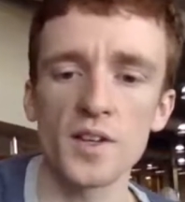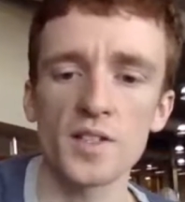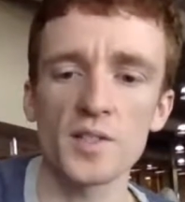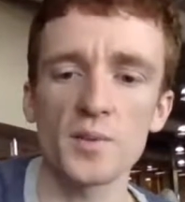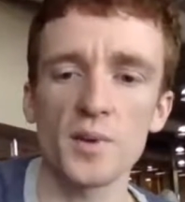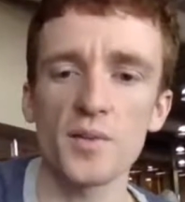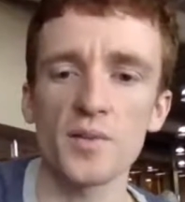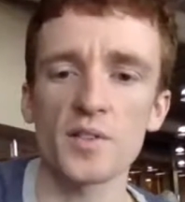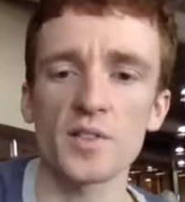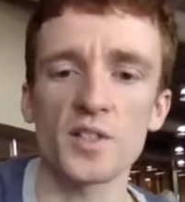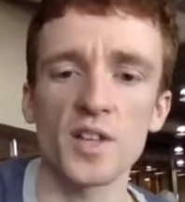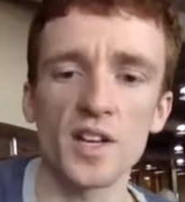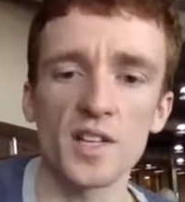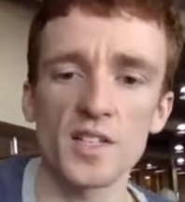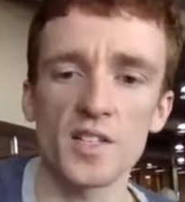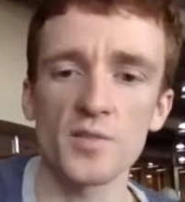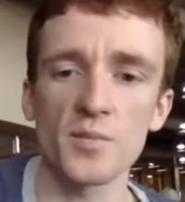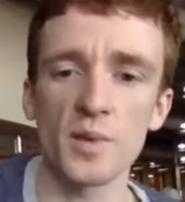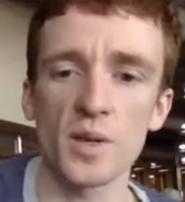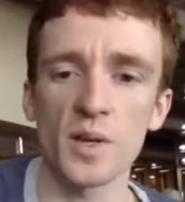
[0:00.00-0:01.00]
guess we have a
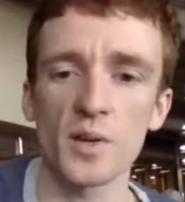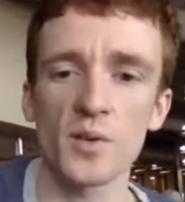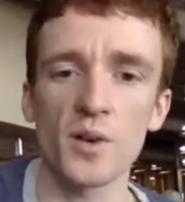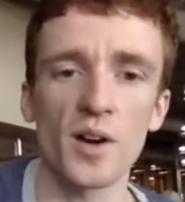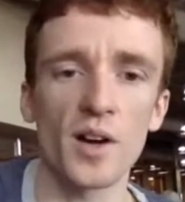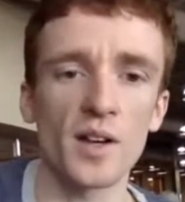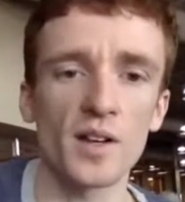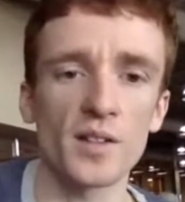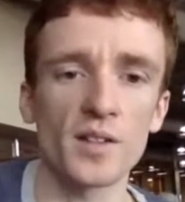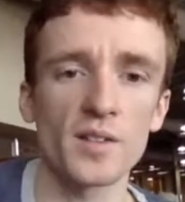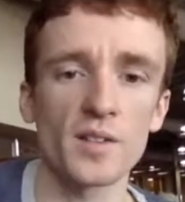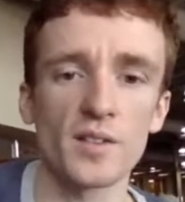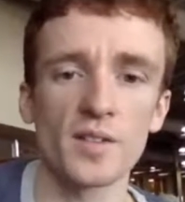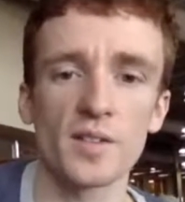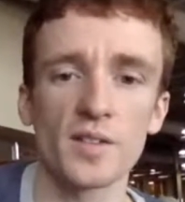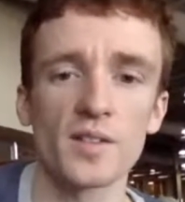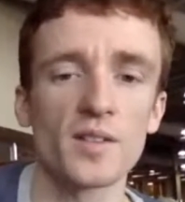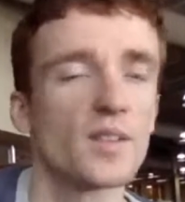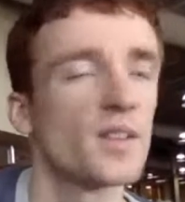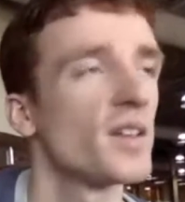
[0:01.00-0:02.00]
chance of being right
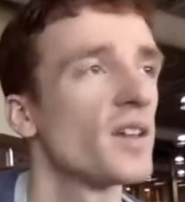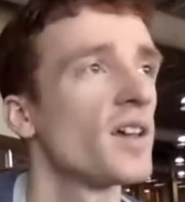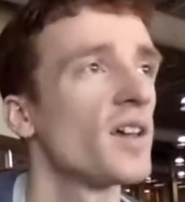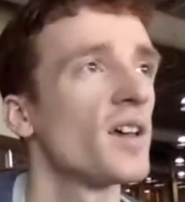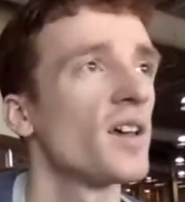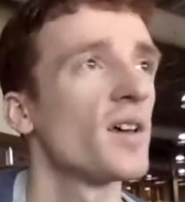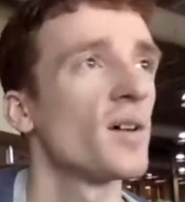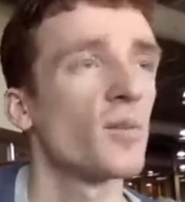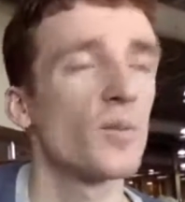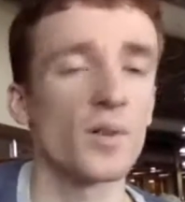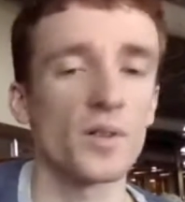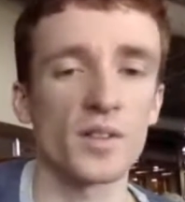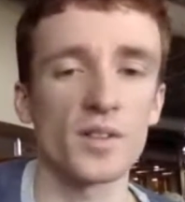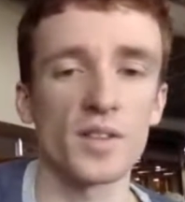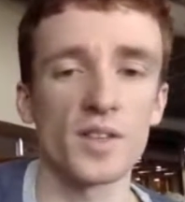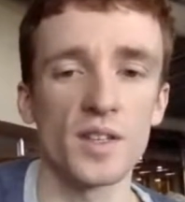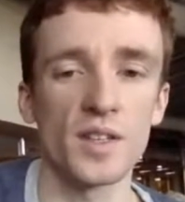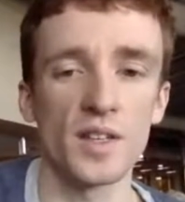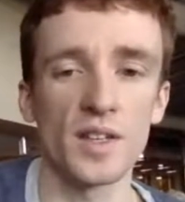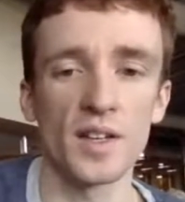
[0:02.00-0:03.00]
with
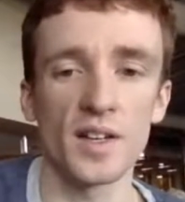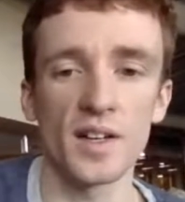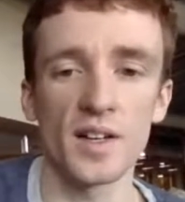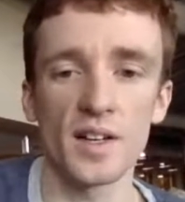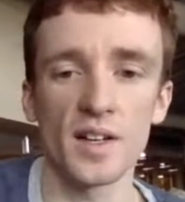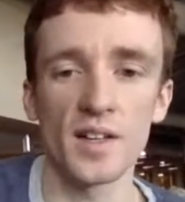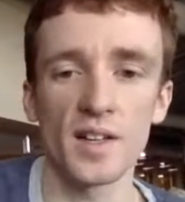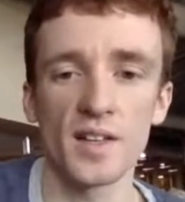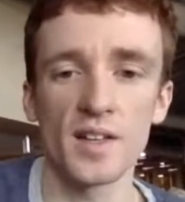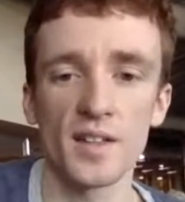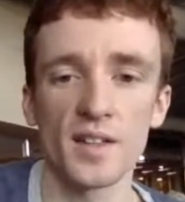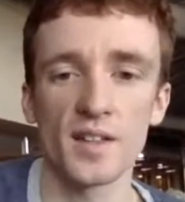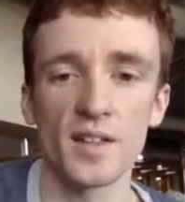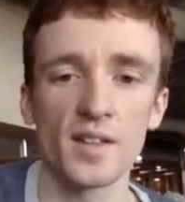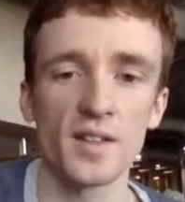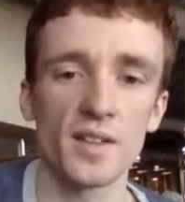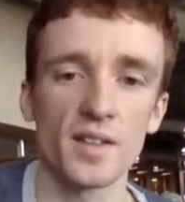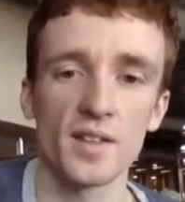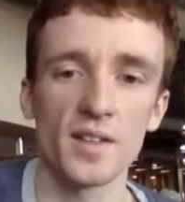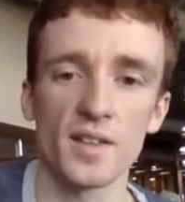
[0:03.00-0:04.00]
the
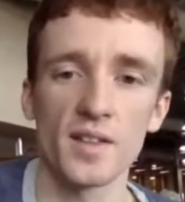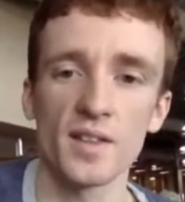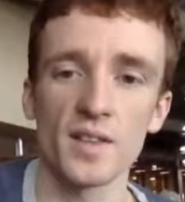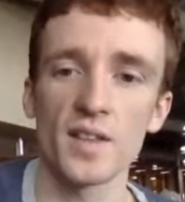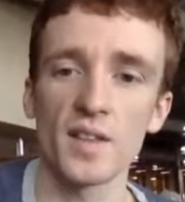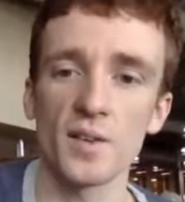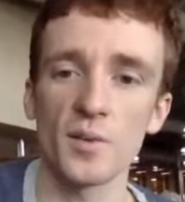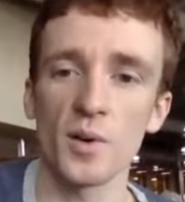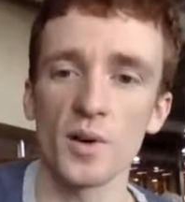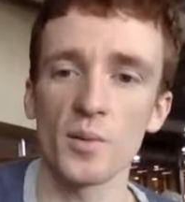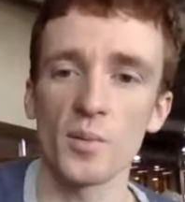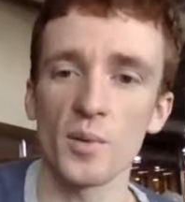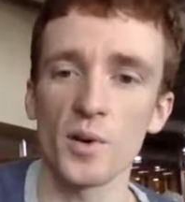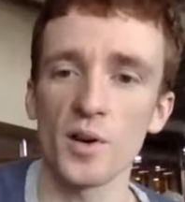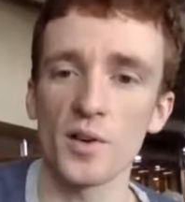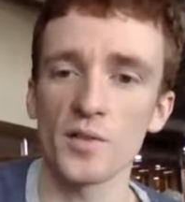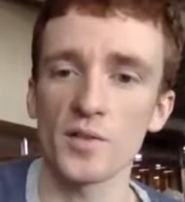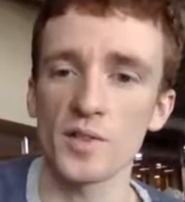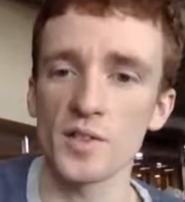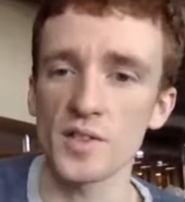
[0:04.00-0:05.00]
one
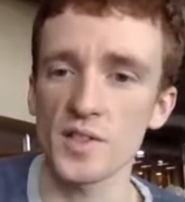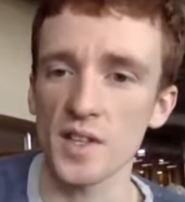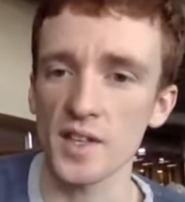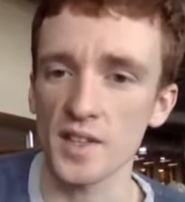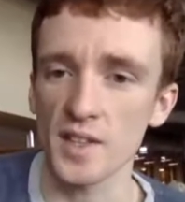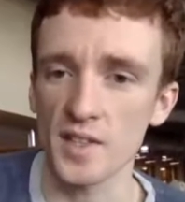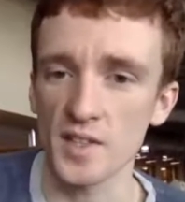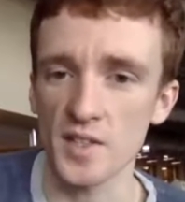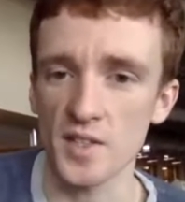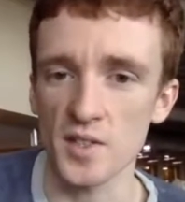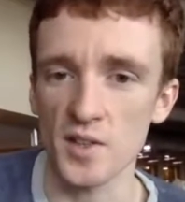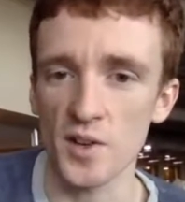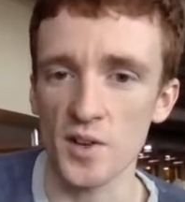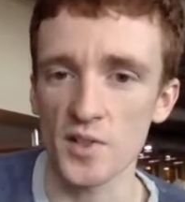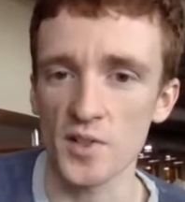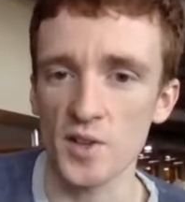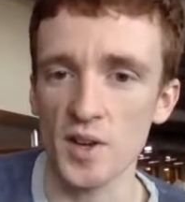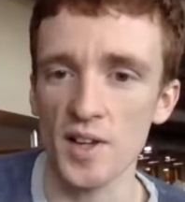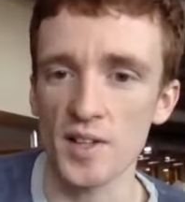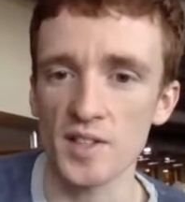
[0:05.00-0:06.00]
above, because like this is
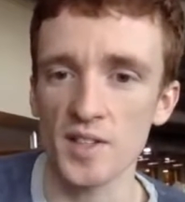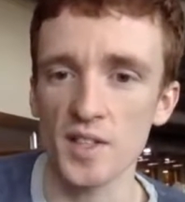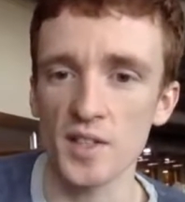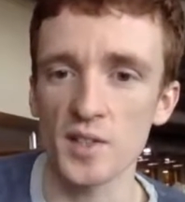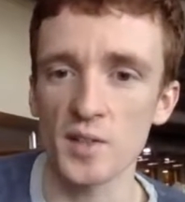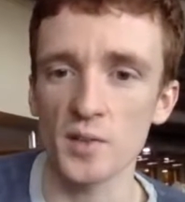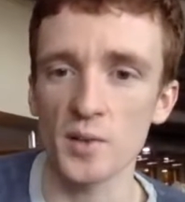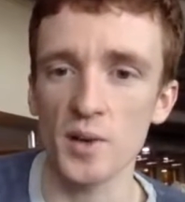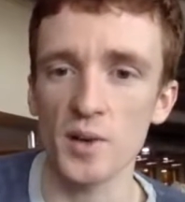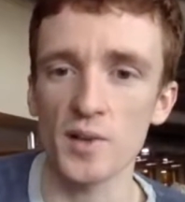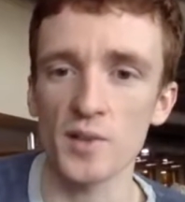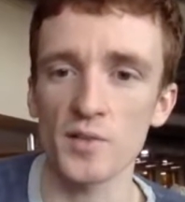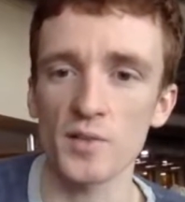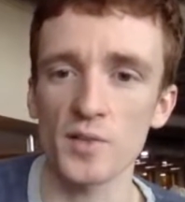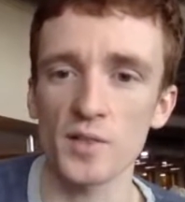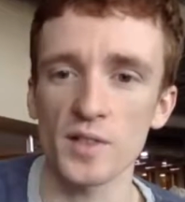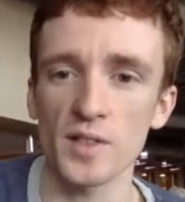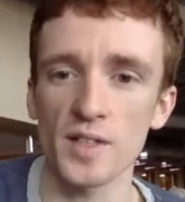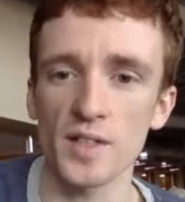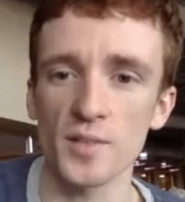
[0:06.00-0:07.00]
also asking you to round it to
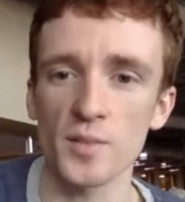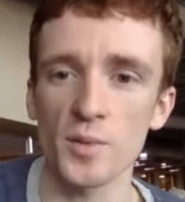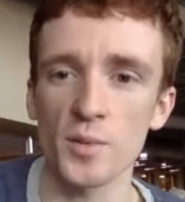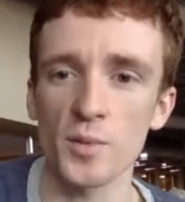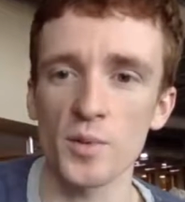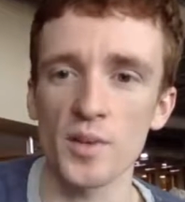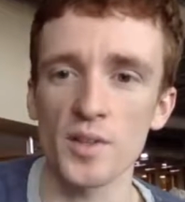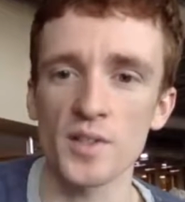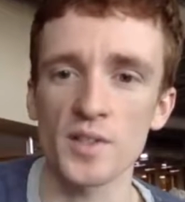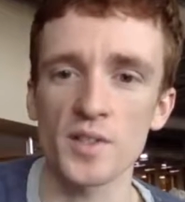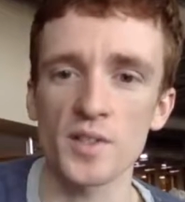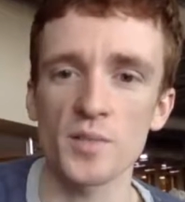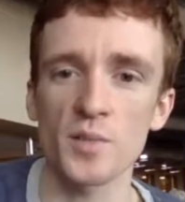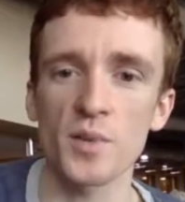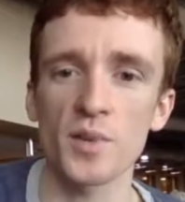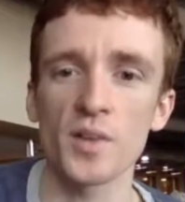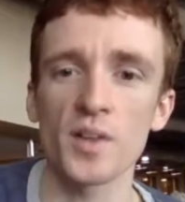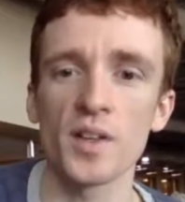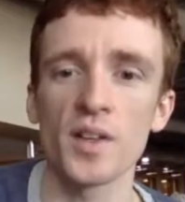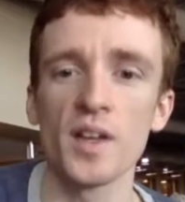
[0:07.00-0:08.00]
the decimal places, but
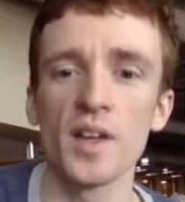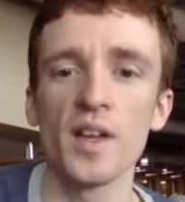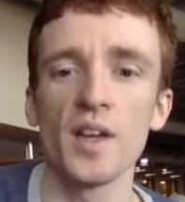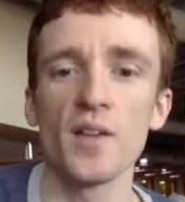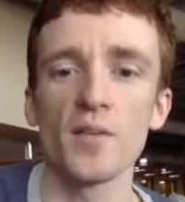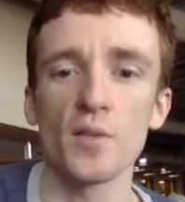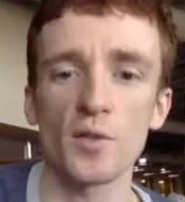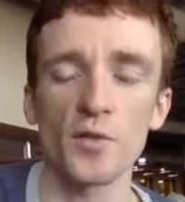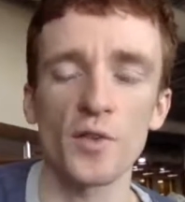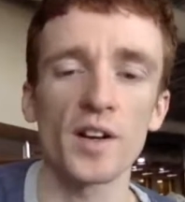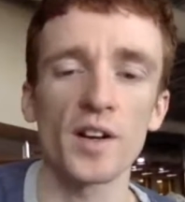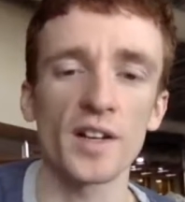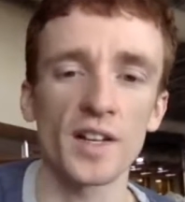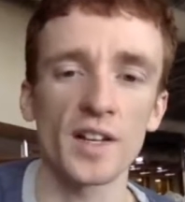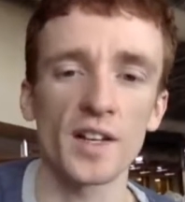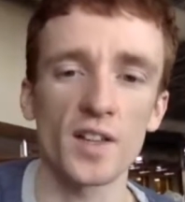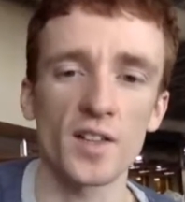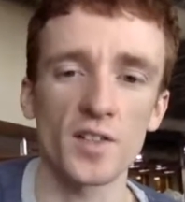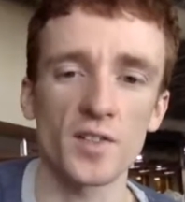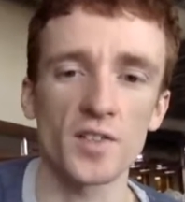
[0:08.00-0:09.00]
if we're finding
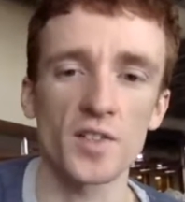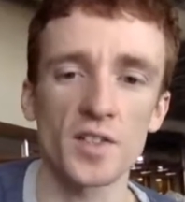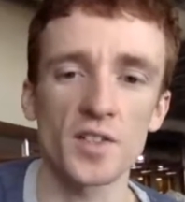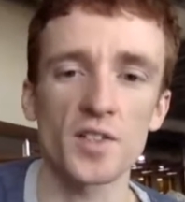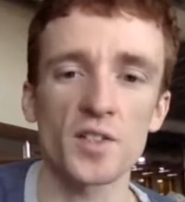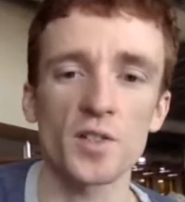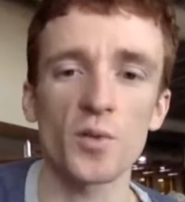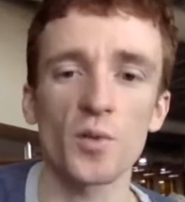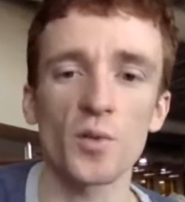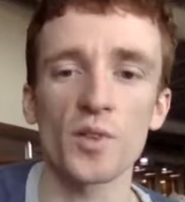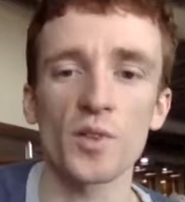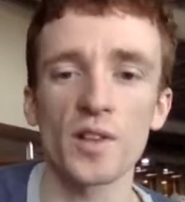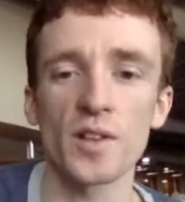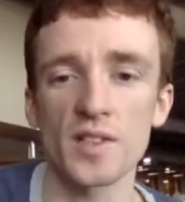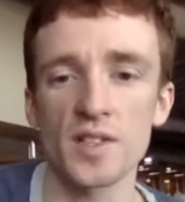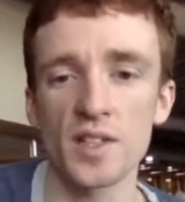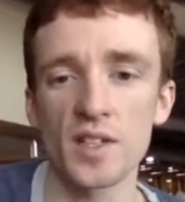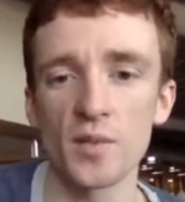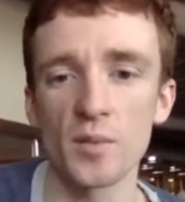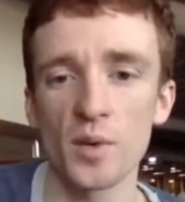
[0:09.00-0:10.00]
another z-score, then it's
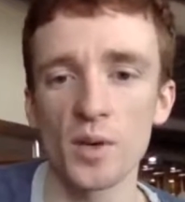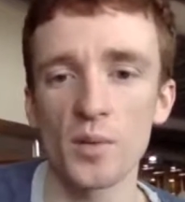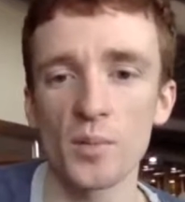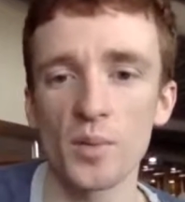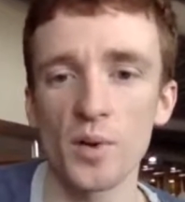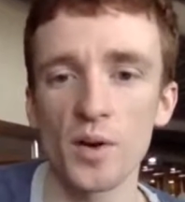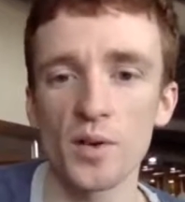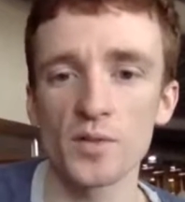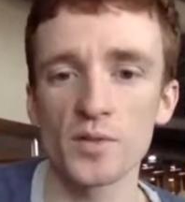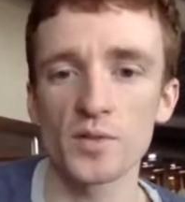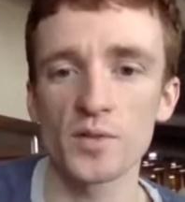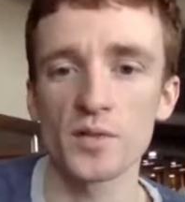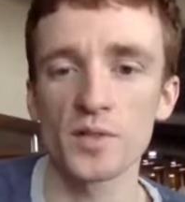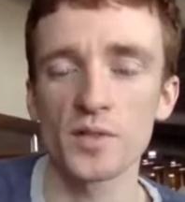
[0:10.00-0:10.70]
going to be above.